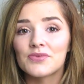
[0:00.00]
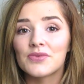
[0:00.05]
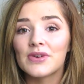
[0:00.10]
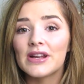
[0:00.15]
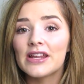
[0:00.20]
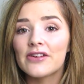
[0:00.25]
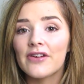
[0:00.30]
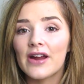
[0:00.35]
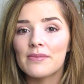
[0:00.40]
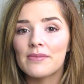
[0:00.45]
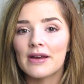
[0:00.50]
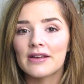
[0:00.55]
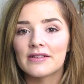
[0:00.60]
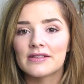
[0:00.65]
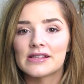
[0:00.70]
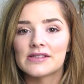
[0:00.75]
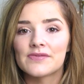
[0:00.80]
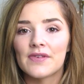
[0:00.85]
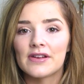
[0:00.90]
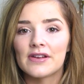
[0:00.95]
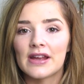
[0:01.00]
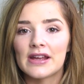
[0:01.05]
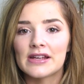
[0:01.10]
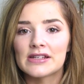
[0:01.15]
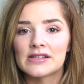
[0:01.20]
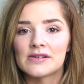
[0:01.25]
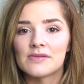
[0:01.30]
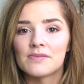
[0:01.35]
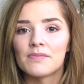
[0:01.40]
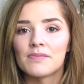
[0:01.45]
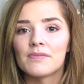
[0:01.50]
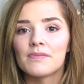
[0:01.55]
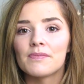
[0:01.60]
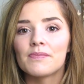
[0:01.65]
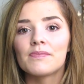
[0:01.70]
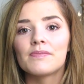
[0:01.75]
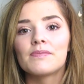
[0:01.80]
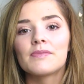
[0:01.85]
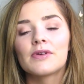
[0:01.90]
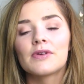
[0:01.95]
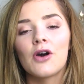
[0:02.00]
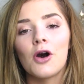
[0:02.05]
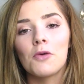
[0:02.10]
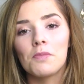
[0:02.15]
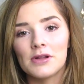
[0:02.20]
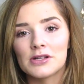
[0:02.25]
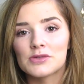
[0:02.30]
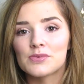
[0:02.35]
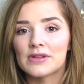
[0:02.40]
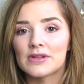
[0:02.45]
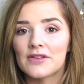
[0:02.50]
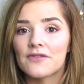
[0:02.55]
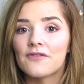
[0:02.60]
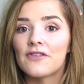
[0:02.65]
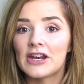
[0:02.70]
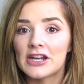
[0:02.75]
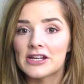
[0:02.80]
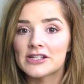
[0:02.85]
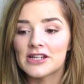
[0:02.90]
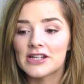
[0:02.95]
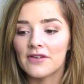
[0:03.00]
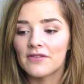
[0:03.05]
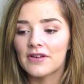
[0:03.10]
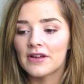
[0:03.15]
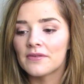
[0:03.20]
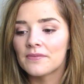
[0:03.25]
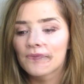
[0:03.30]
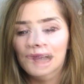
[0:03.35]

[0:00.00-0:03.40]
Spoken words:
really great about this foundation coupled with the finish of it.